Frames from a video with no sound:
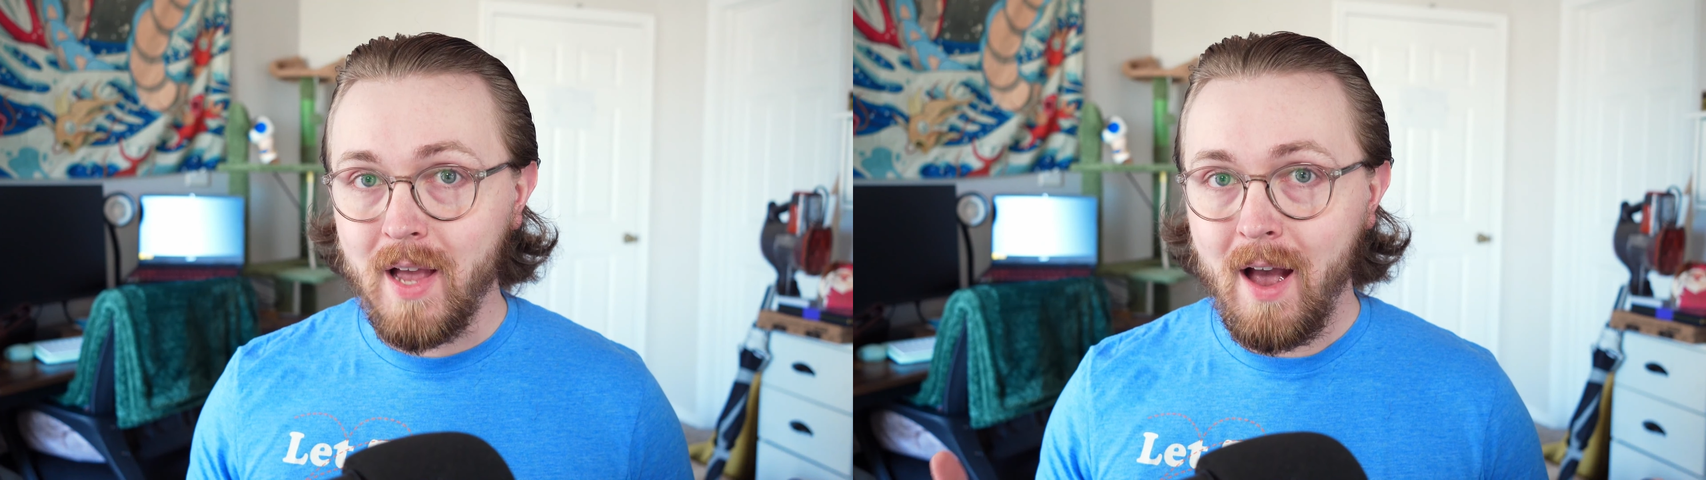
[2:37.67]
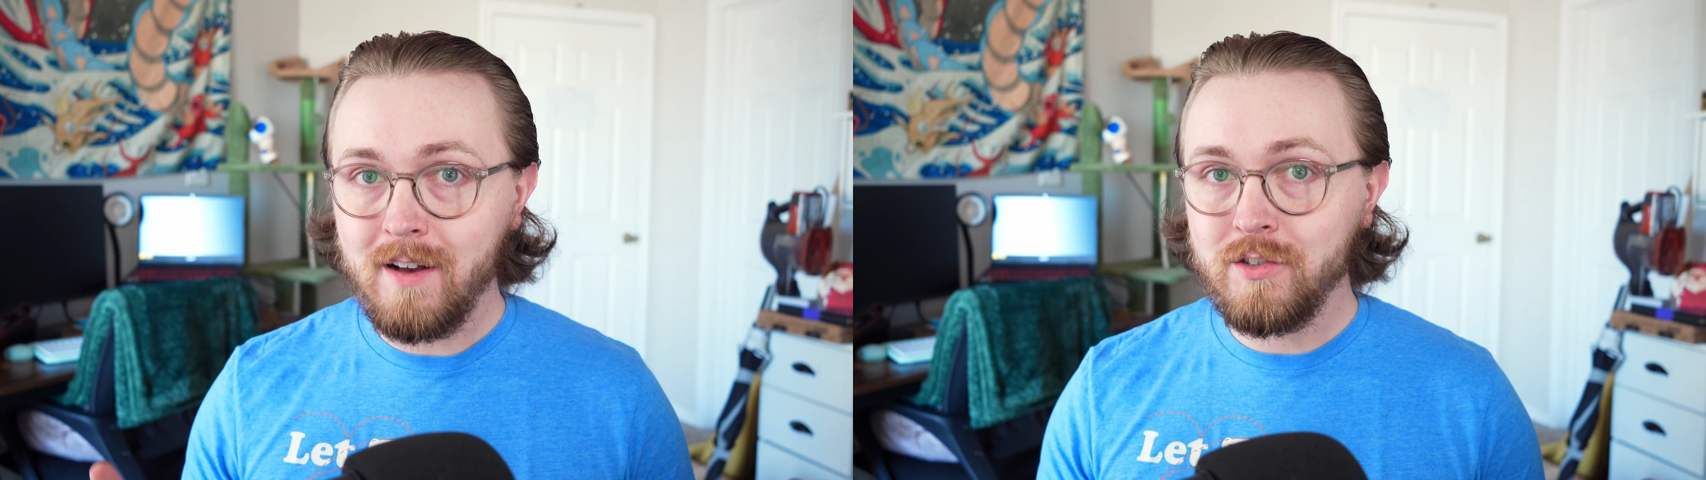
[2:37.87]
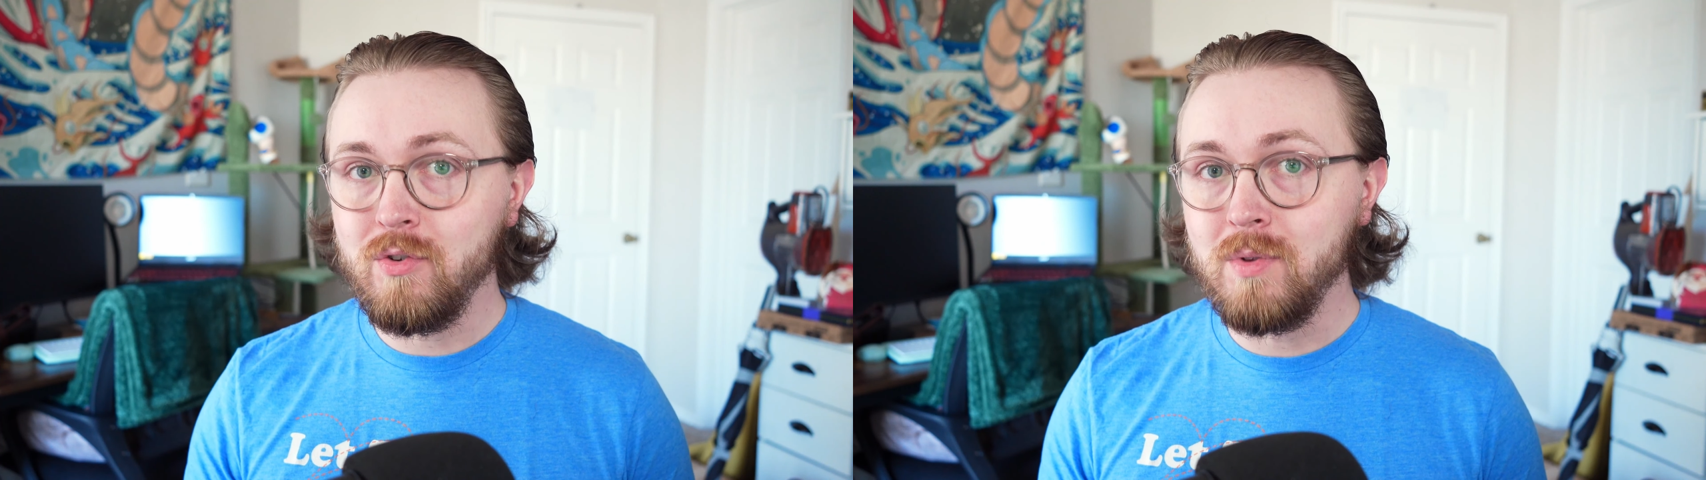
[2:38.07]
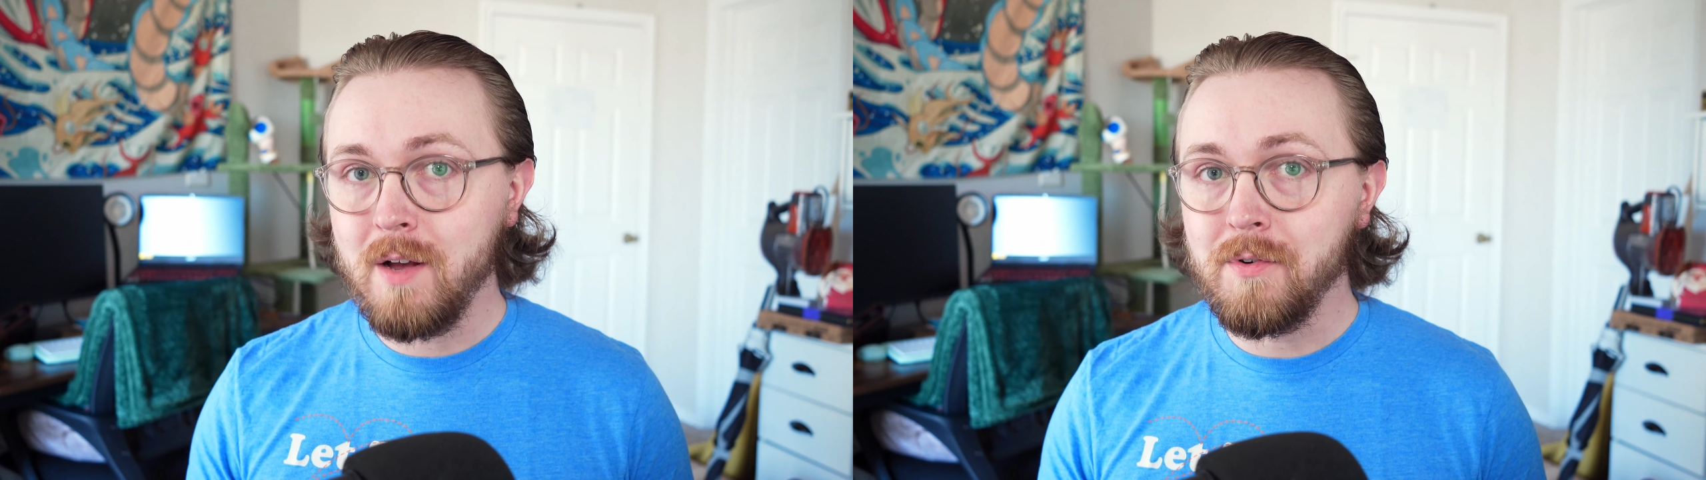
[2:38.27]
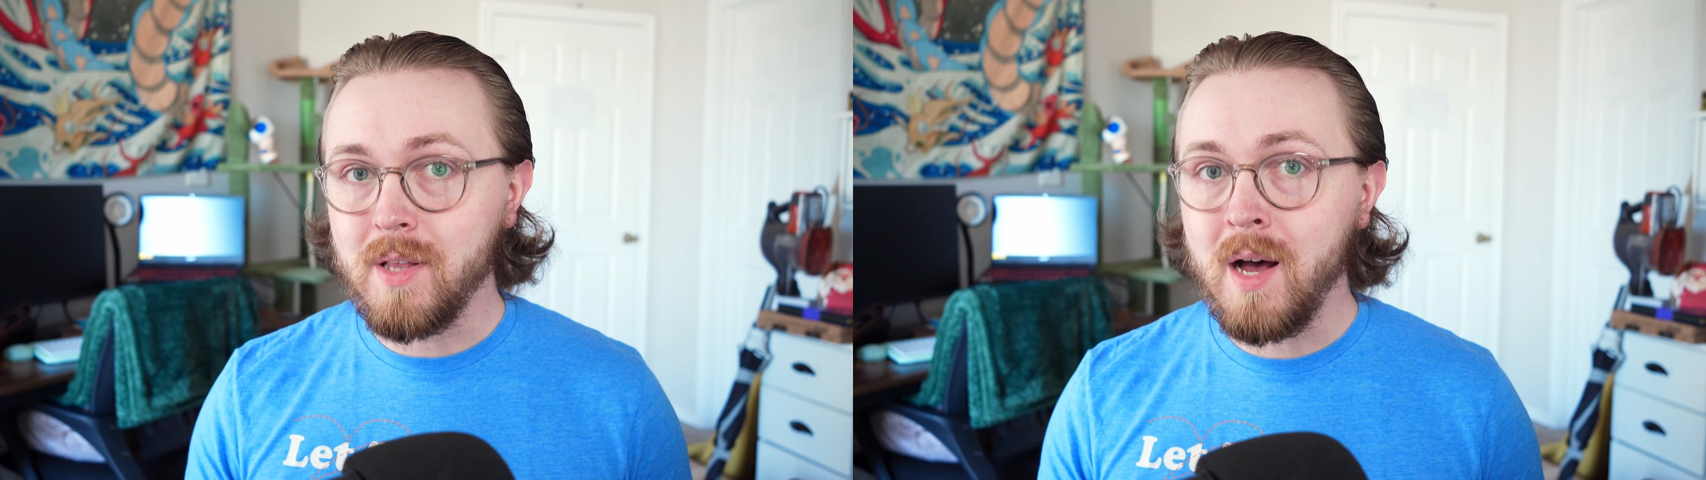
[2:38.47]
as you
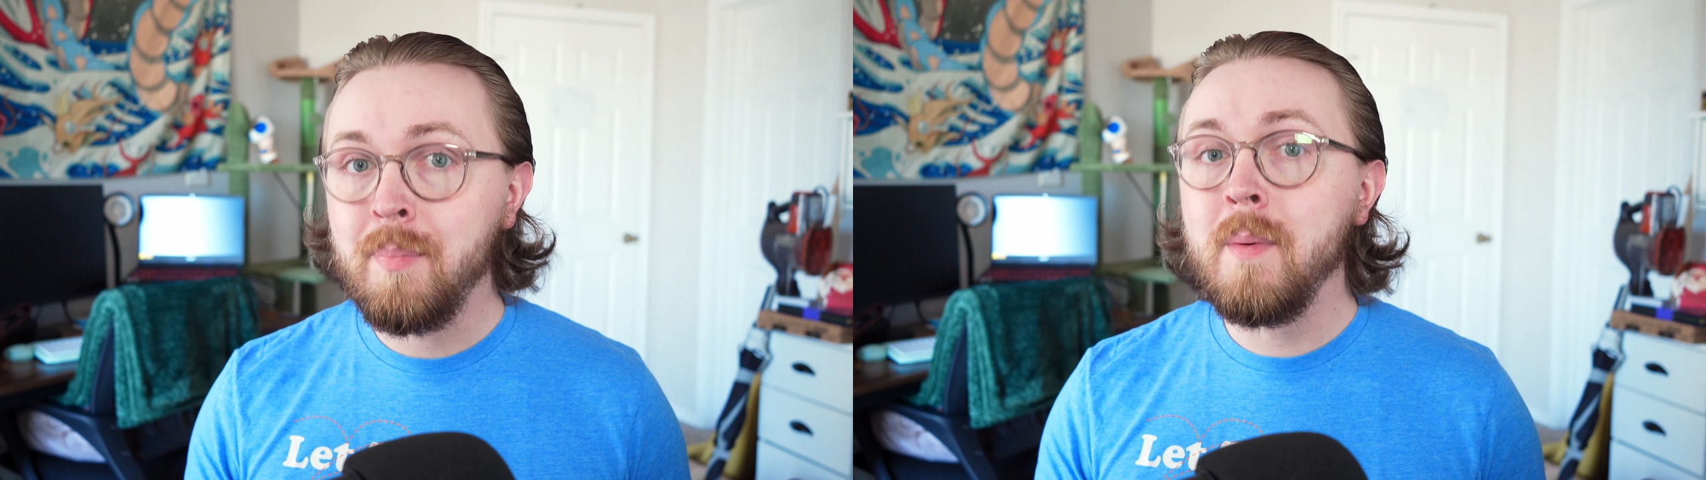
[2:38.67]
level up,